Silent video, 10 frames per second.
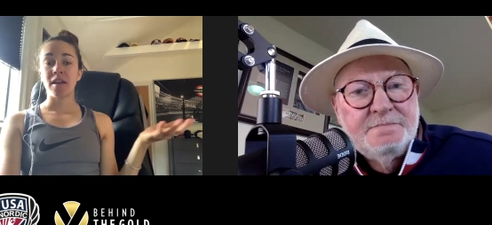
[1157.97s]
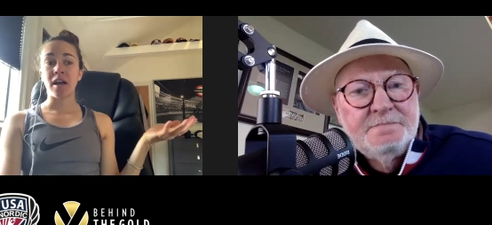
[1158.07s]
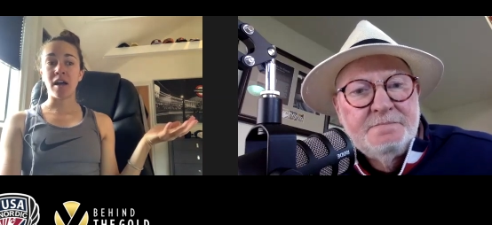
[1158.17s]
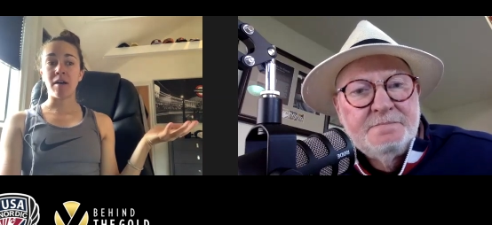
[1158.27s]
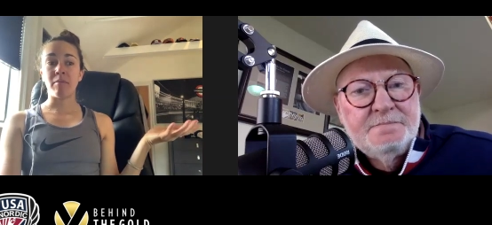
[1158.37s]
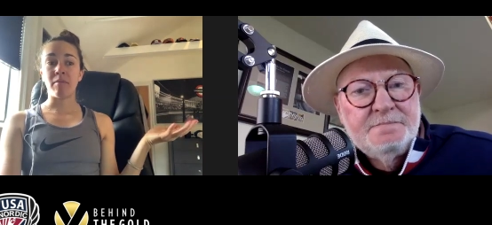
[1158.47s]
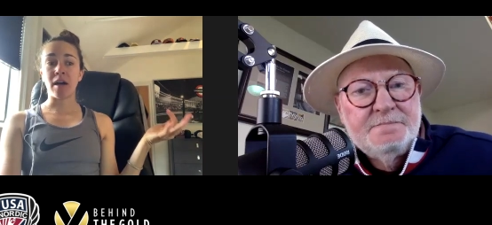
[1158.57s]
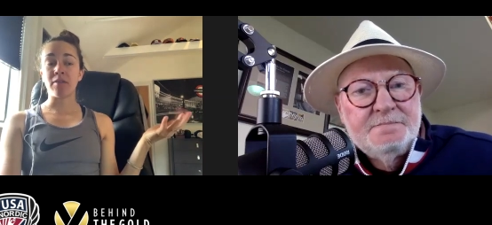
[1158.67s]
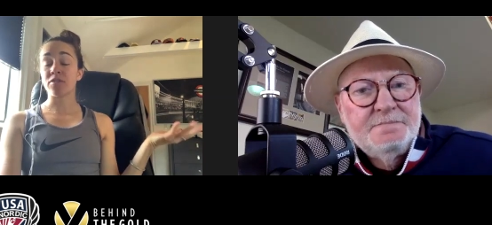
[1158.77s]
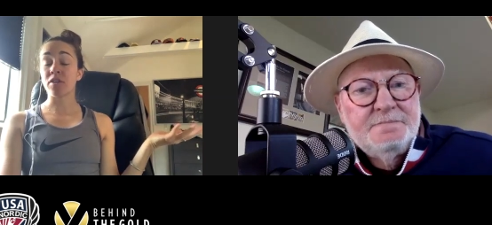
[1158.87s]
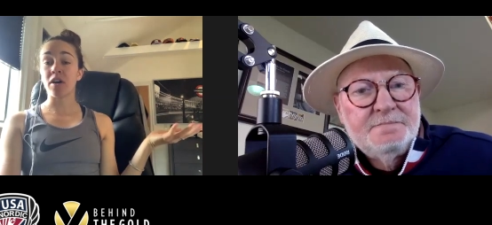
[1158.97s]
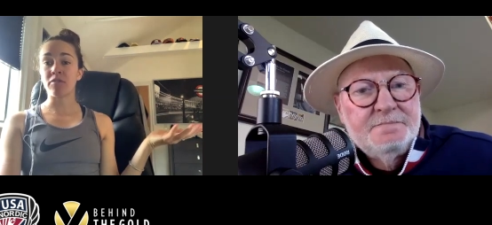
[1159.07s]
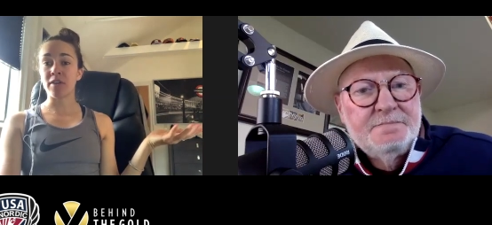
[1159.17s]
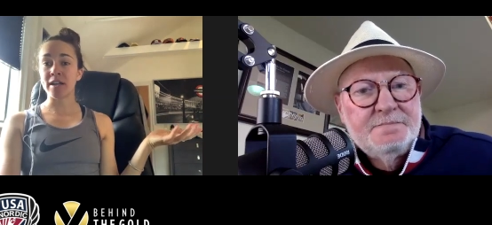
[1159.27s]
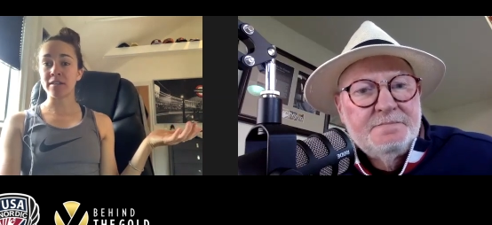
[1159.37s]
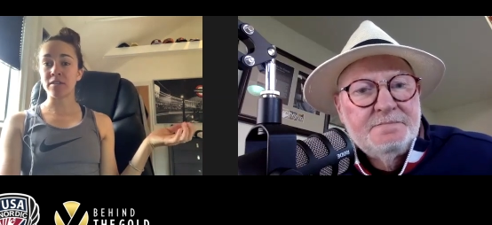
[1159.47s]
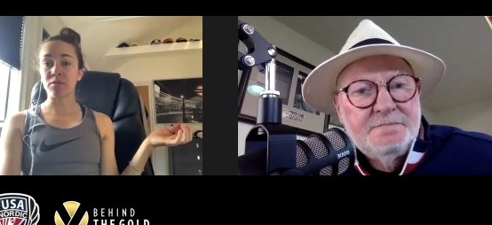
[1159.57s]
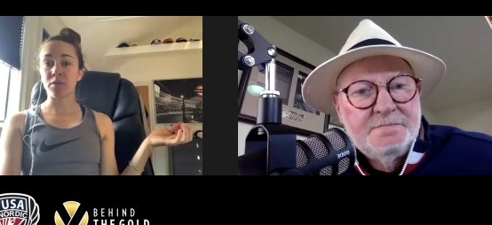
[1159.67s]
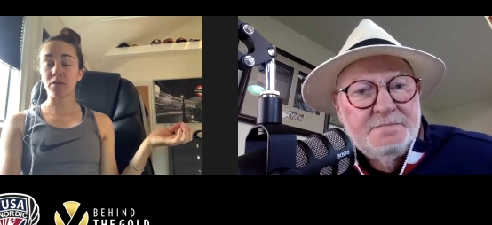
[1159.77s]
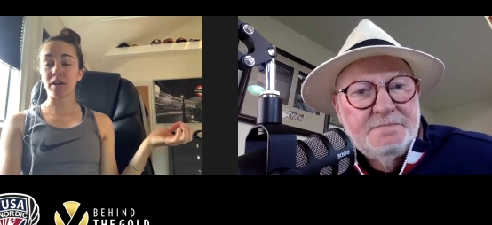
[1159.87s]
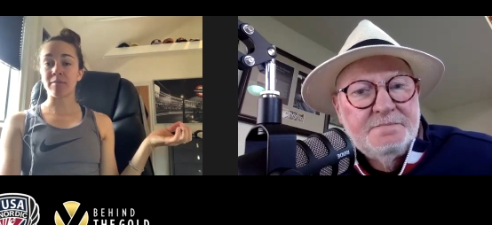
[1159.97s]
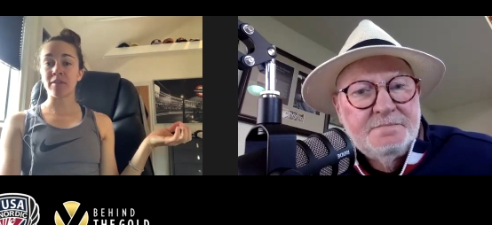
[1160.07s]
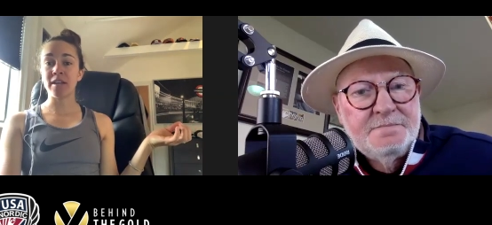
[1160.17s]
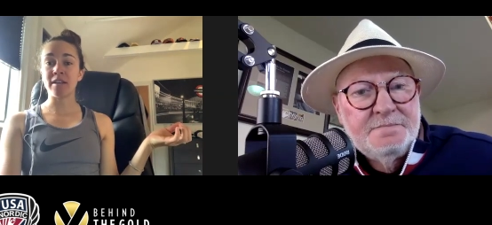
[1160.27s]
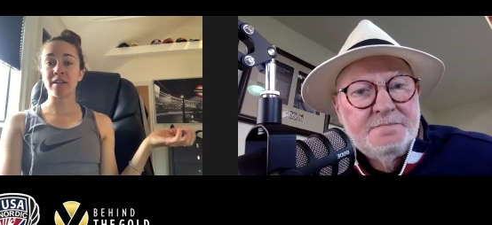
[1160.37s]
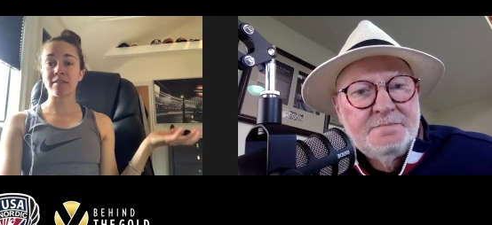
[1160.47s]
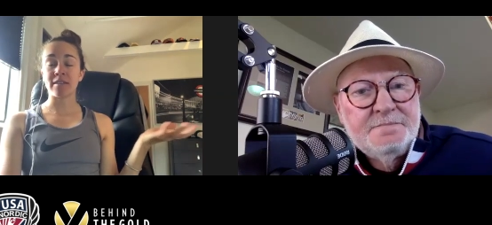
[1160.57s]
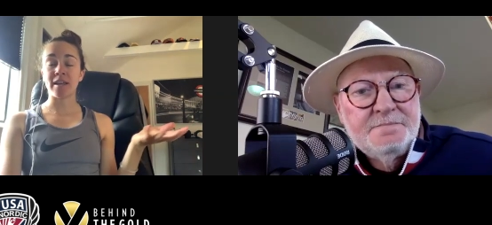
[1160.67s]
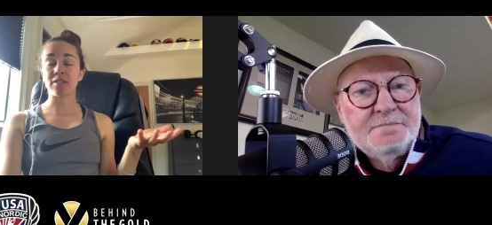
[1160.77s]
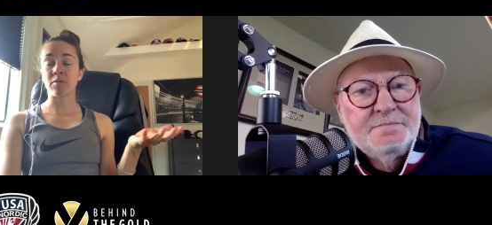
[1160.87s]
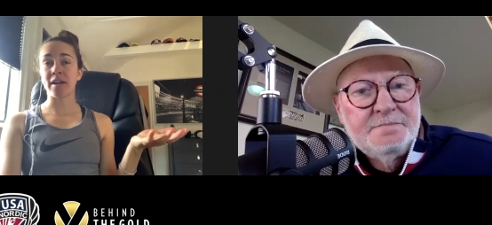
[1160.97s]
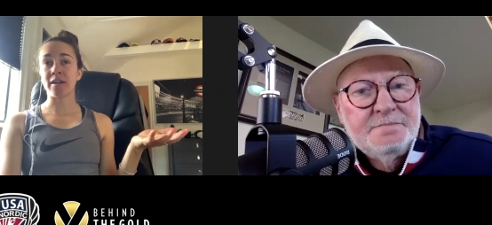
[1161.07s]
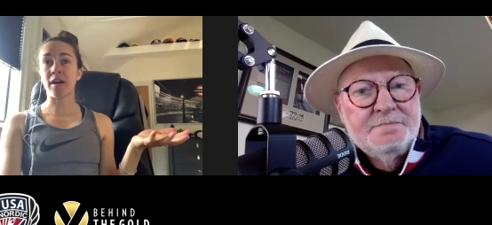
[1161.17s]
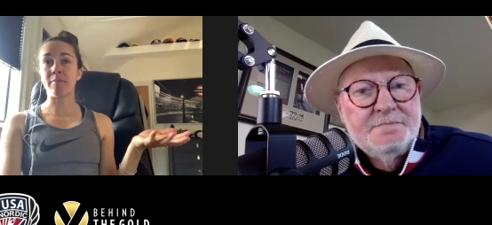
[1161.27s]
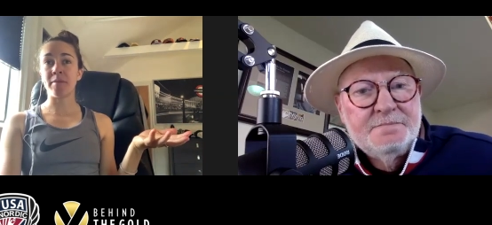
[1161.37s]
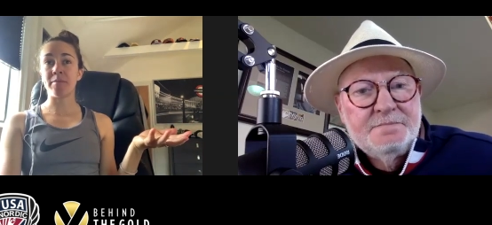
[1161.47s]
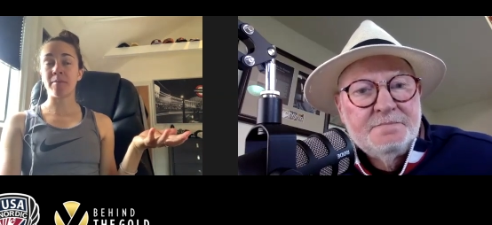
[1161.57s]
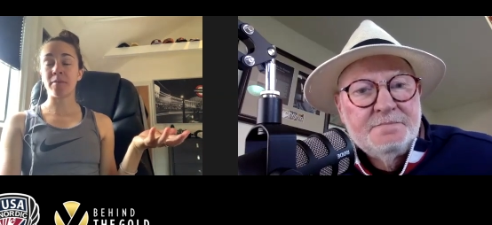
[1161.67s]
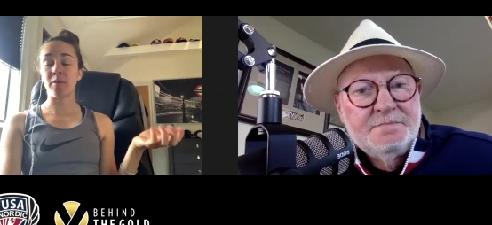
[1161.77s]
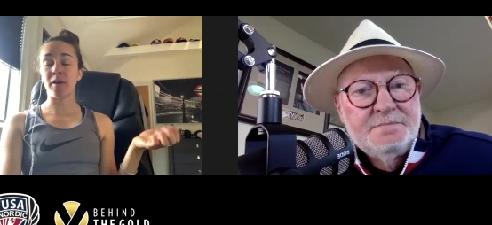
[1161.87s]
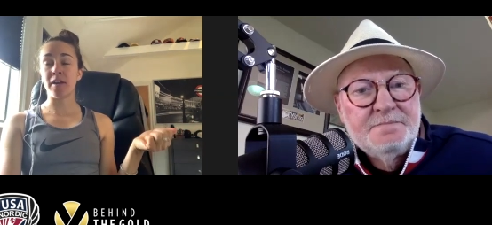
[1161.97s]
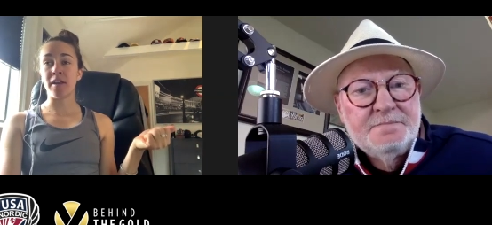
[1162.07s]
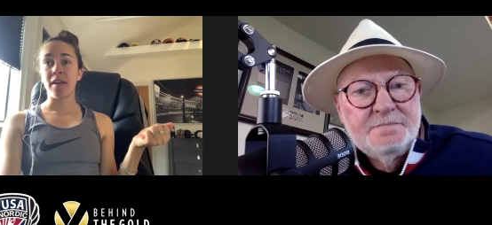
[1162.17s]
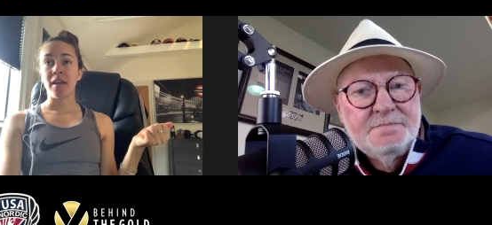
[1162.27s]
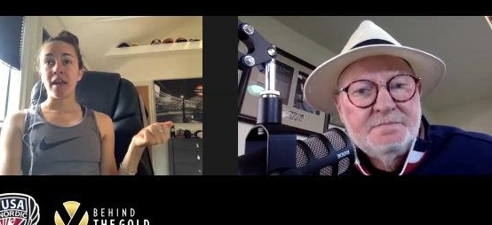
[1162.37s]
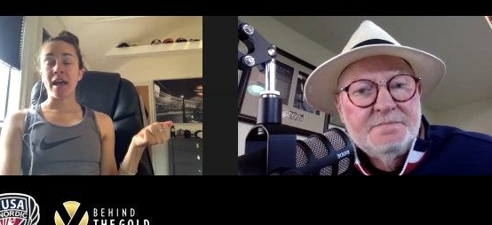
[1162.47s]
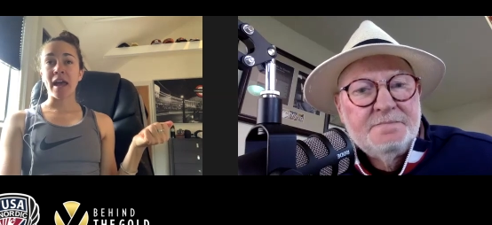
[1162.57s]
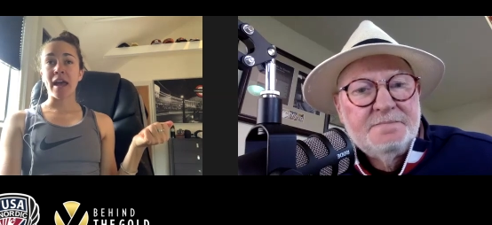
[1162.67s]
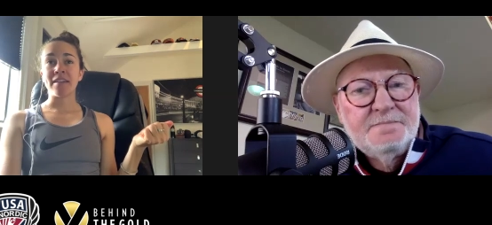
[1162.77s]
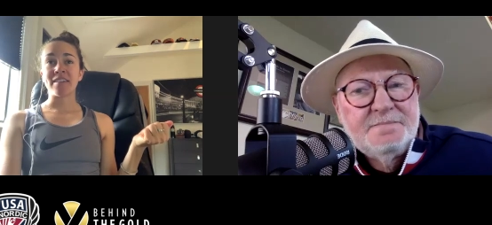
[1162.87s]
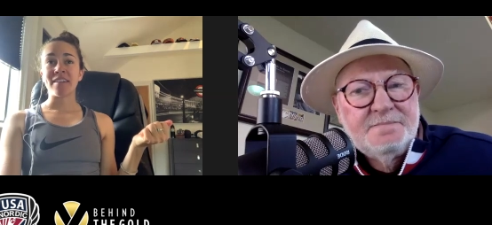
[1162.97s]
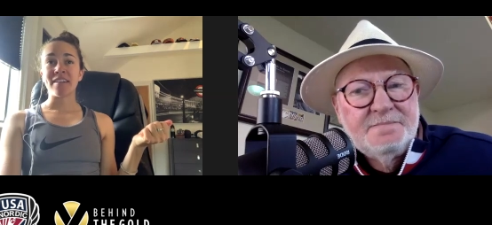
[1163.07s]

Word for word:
Speaker 1: Um, I was unranked in the World Cup rankings, and that's where I got bib number one. And